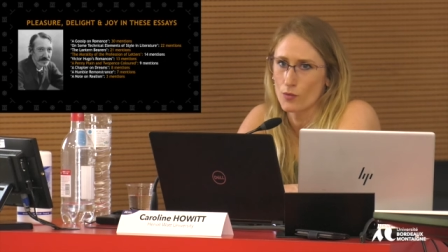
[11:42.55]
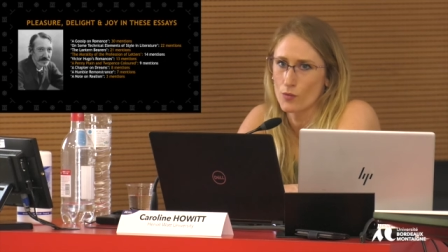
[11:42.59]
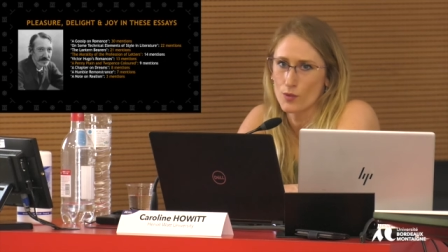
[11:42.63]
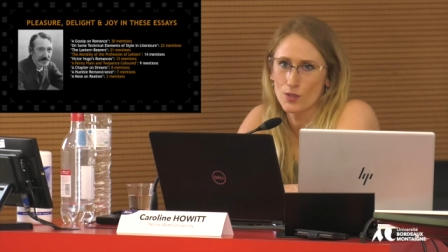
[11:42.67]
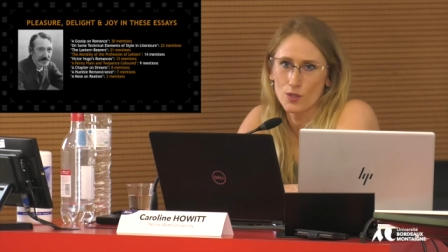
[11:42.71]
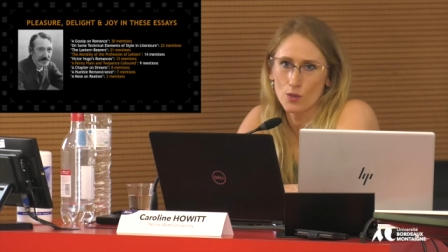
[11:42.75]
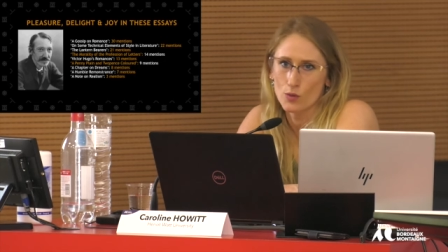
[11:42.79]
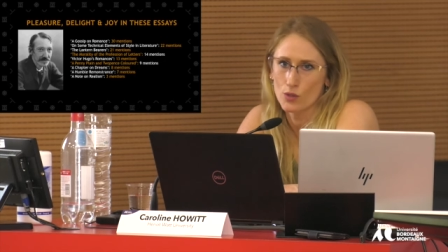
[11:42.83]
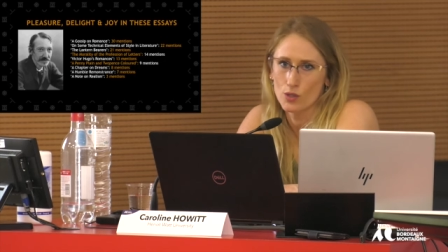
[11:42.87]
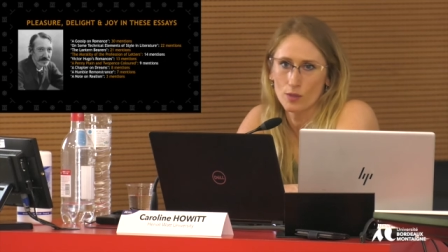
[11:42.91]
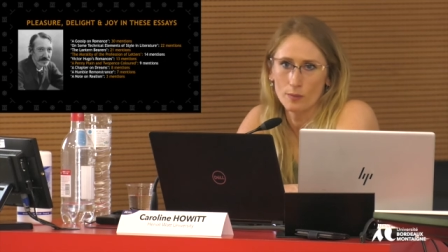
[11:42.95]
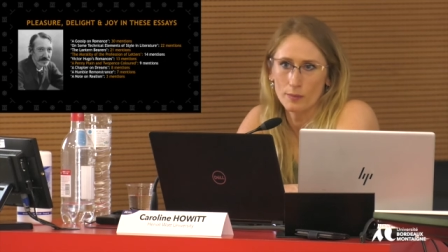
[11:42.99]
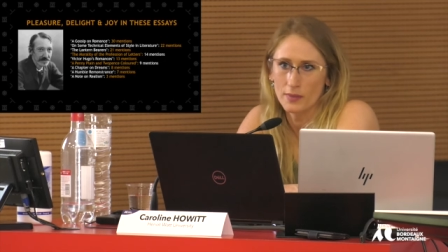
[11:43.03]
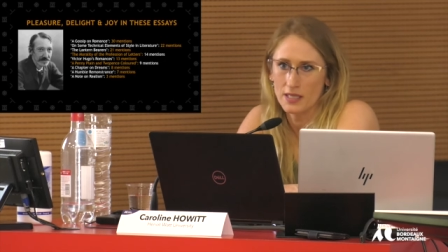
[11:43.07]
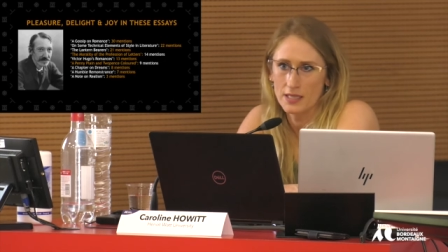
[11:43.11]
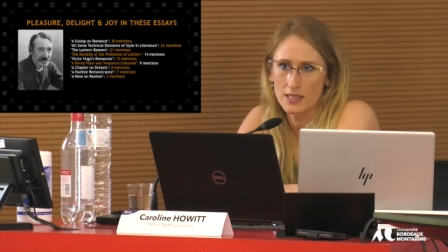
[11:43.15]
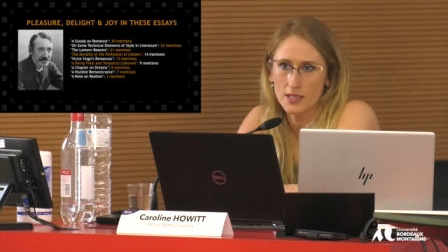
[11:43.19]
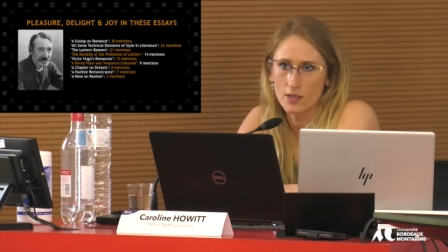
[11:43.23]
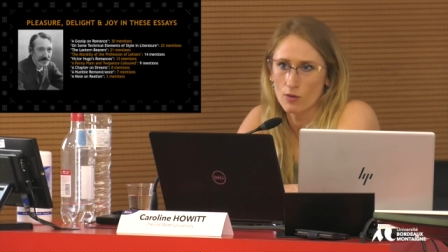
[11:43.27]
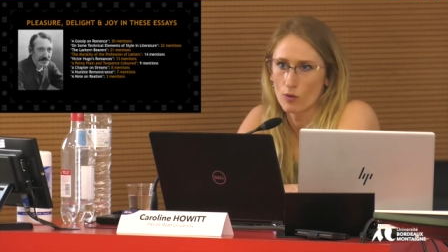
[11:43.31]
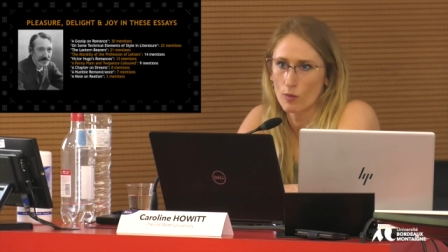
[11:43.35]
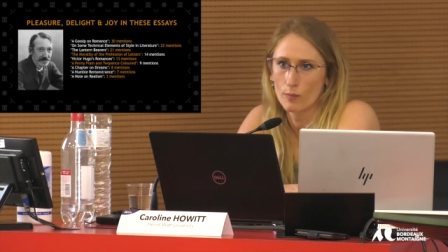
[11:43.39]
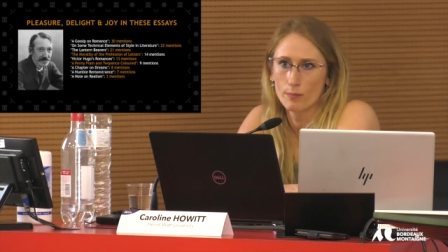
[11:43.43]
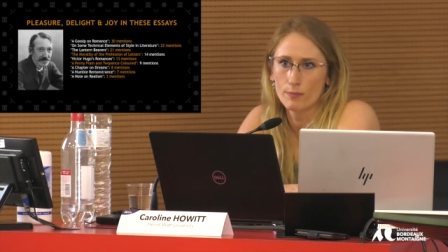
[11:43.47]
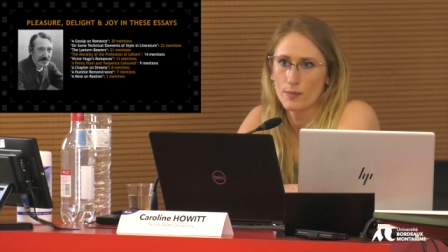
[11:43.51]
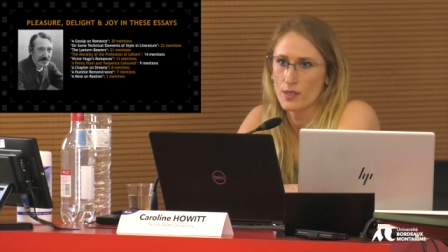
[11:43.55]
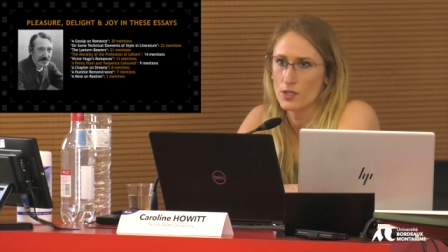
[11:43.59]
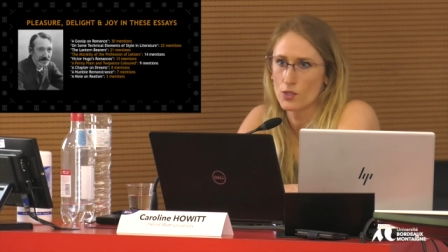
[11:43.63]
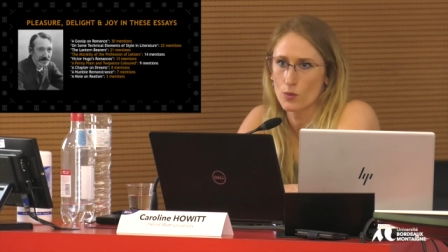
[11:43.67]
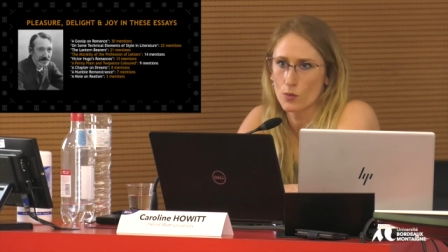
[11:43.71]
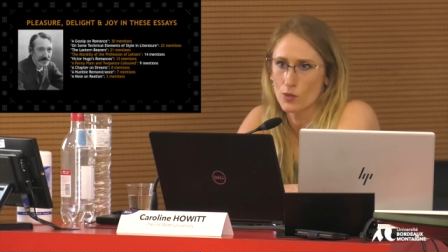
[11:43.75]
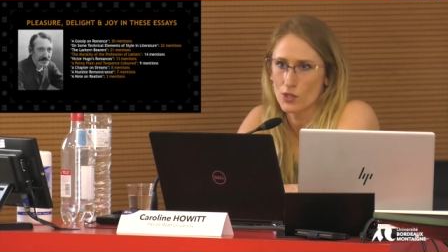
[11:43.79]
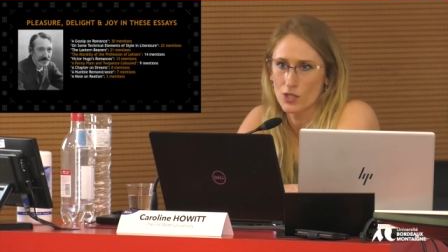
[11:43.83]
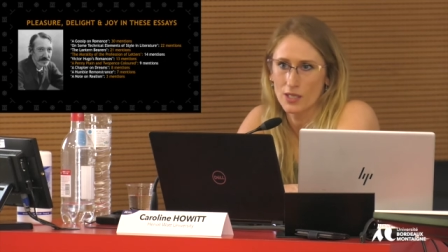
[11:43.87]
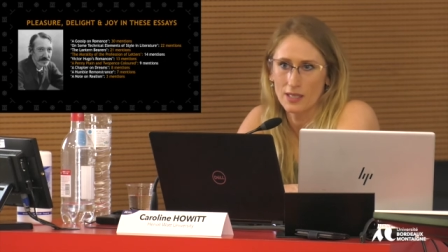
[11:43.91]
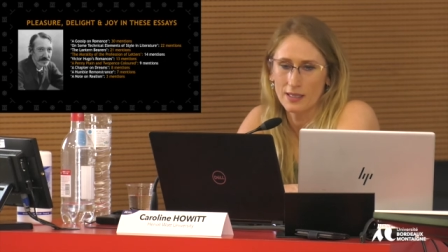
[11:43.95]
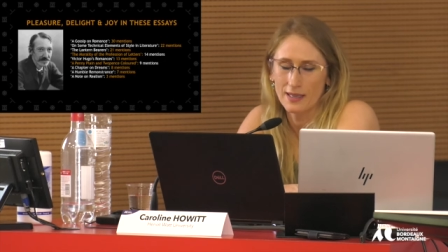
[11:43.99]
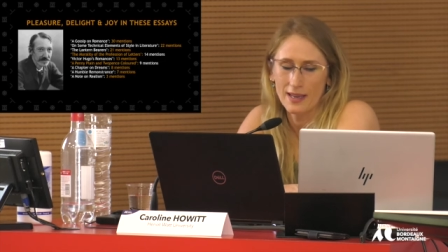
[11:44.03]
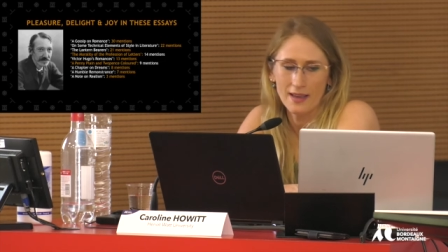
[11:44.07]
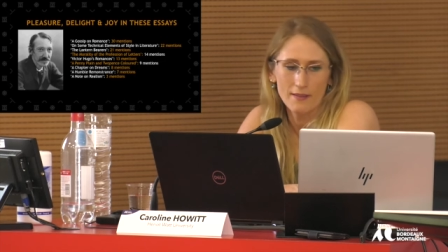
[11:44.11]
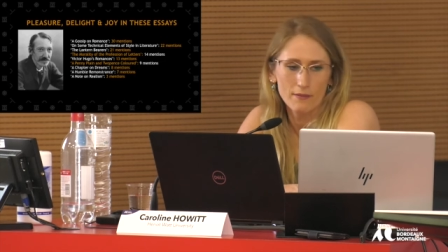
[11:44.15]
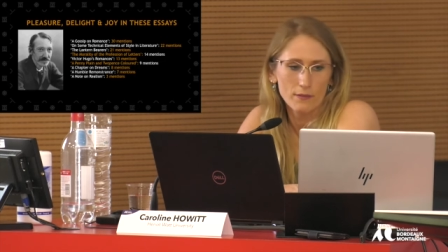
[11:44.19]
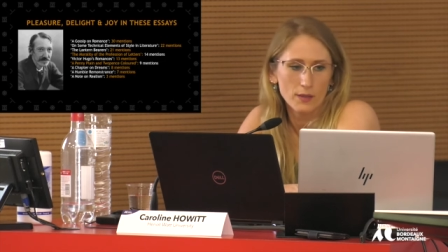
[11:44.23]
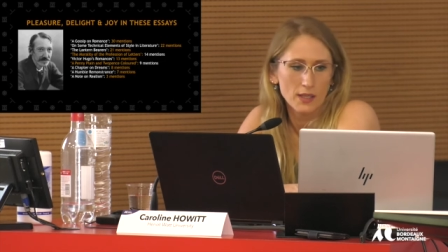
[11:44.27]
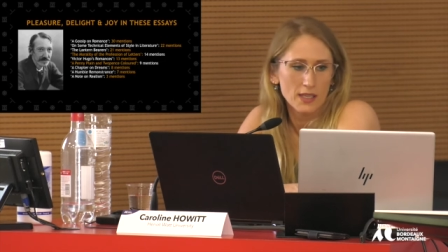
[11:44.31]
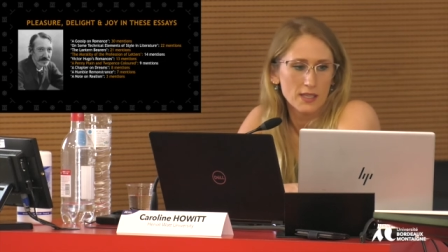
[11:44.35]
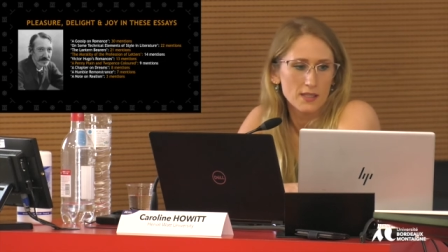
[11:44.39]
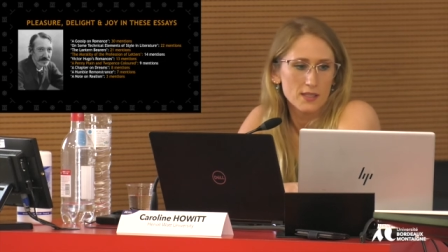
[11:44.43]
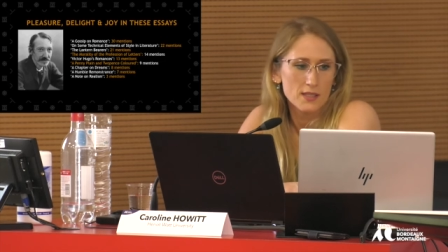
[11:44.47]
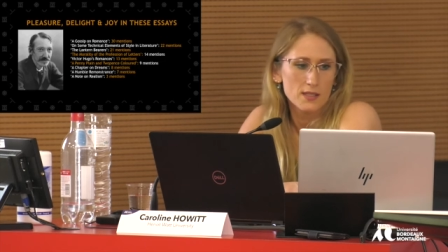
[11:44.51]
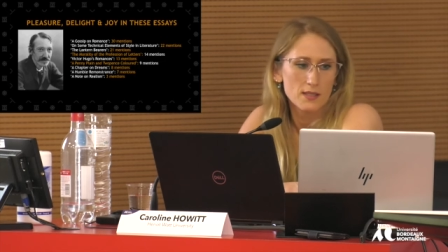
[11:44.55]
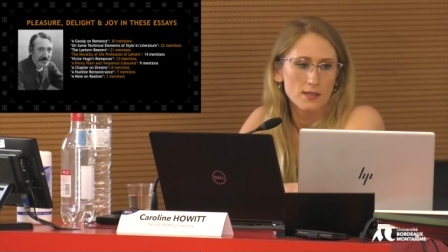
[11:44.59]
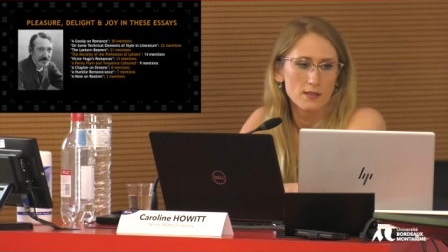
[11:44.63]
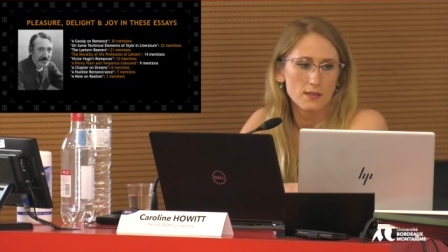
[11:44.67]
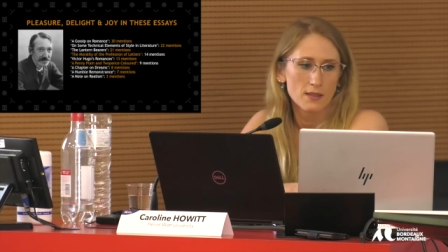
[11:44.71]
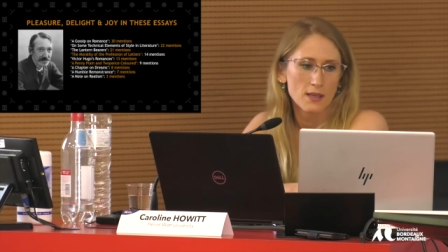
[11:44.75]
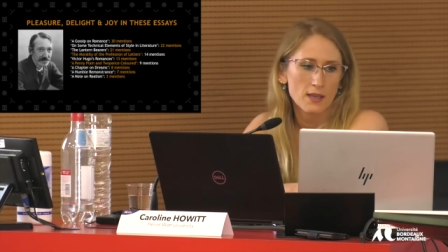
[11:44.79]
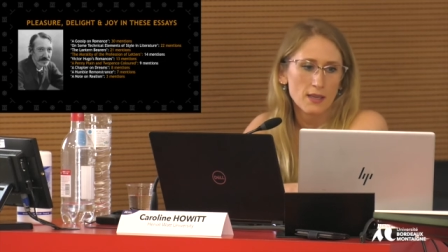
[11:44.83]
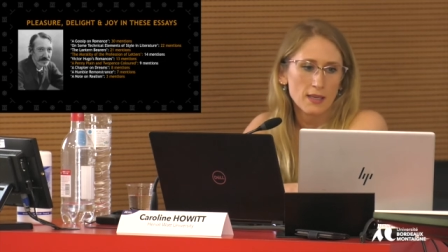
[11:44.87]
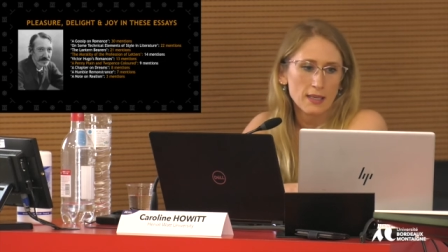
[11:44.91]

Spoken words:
through social media or binge-watching Netflix.